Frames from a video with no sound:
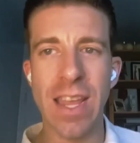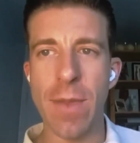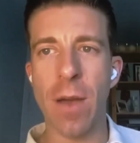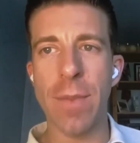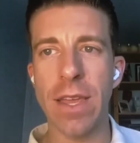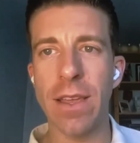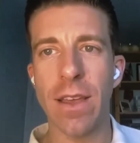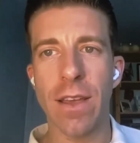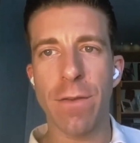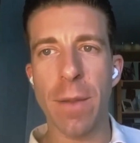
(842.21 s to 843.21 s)
Email me,
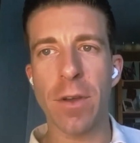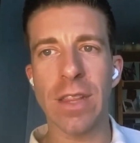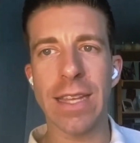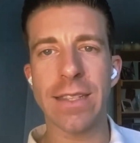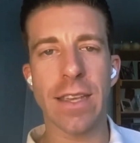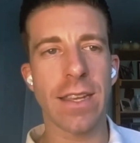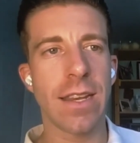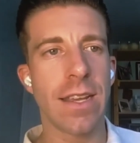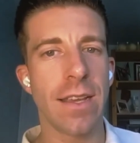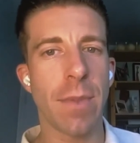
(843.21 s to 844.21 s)
find me on
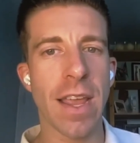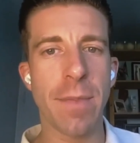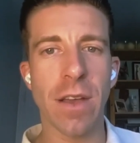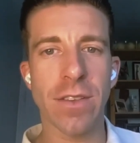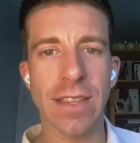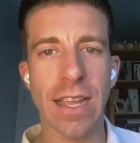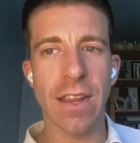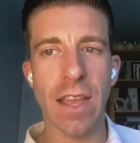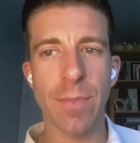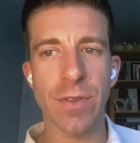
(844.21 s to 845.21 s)
LinkedIn. My email is
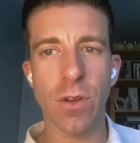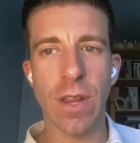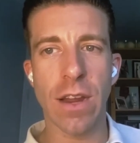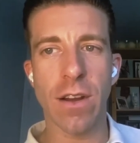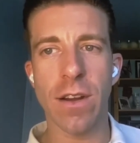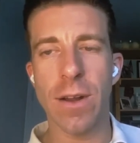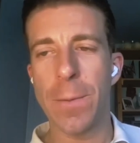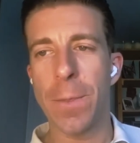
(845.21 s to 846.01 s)
end of the episode here.